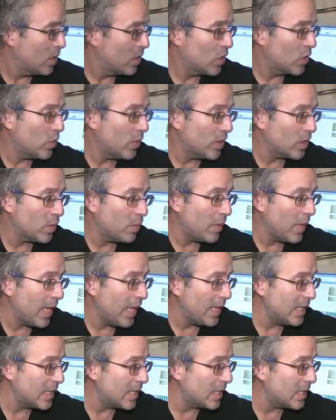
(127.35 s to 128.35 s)
switch
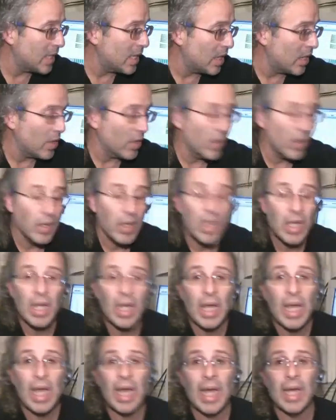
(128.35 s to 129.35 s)
places here,
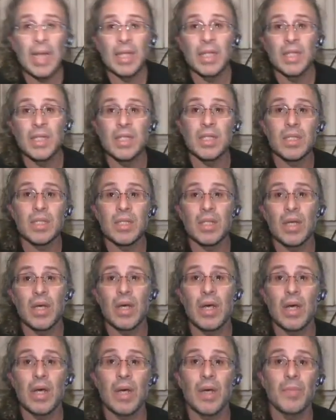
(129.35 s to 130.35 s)
and let's
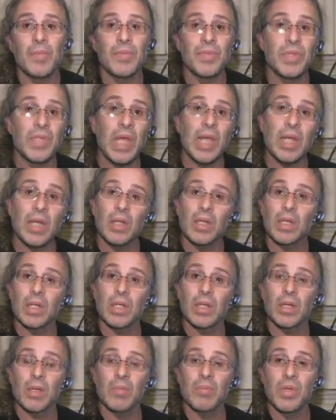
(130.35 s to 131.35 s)
take a look
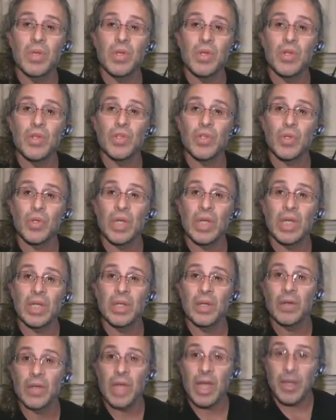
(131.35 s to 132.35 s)
at the computer screen.
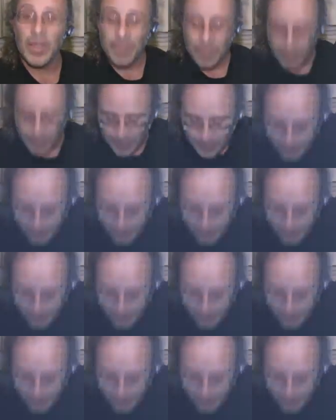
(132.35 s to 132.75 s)
Okay. So